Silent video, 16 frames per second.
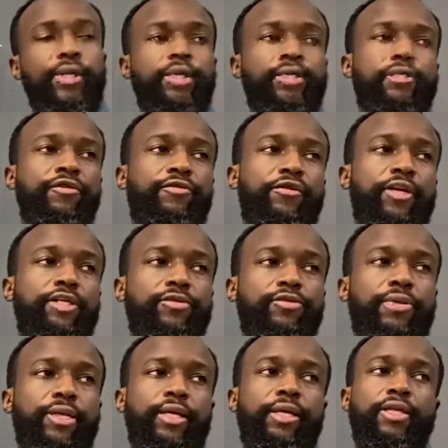is the first
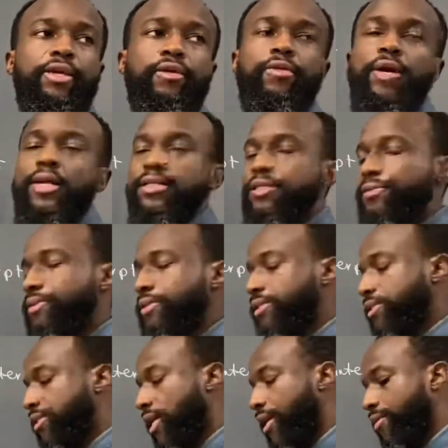one, and then the y-intercept is the
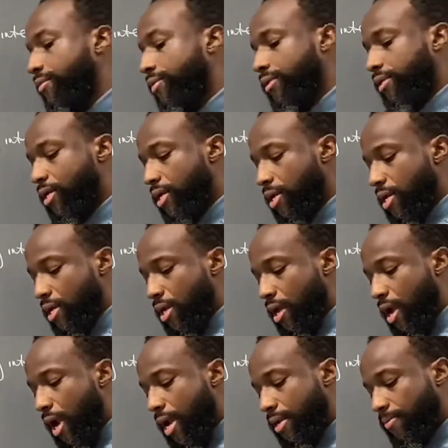second one.
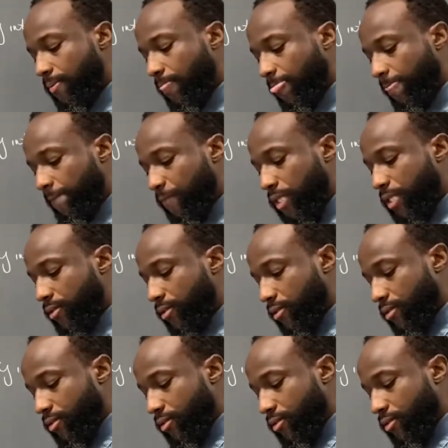All right. What's the?